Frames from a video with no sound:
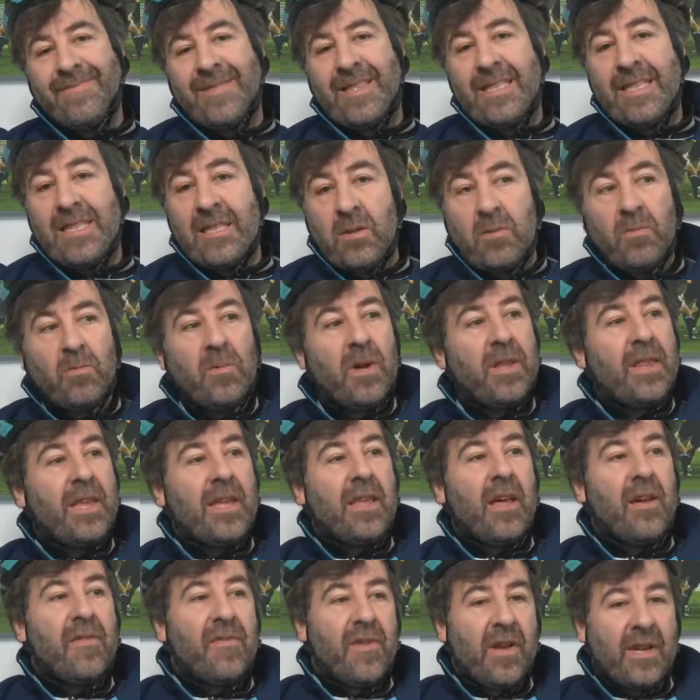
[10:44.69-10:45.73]
This is one
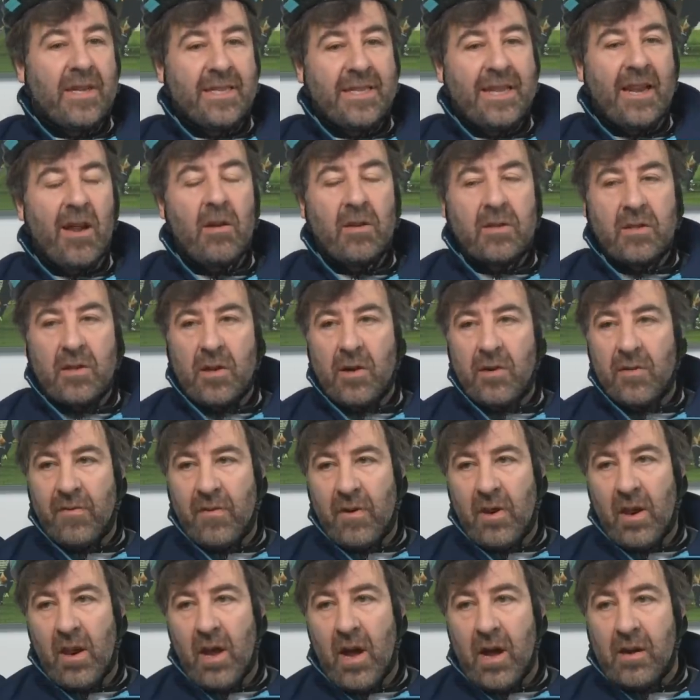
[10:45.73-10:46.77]
thing I feel is glossed
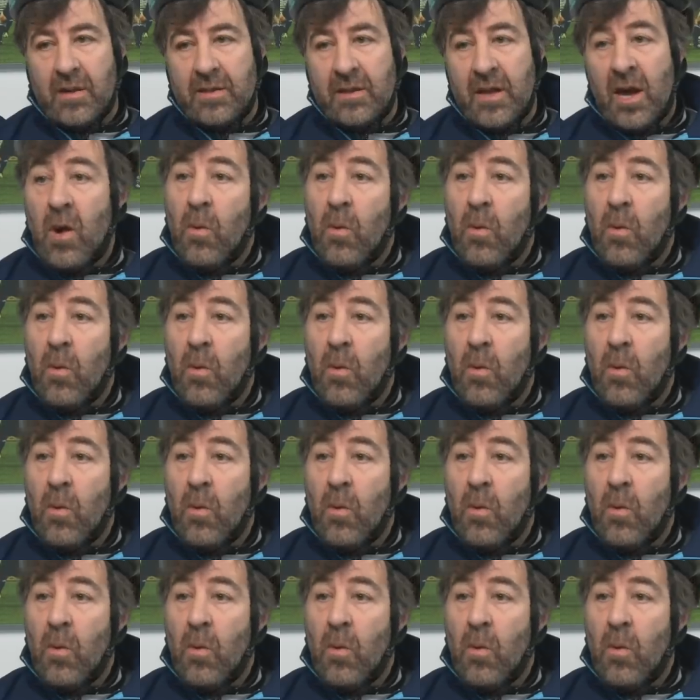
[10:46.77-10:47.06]
over a lot.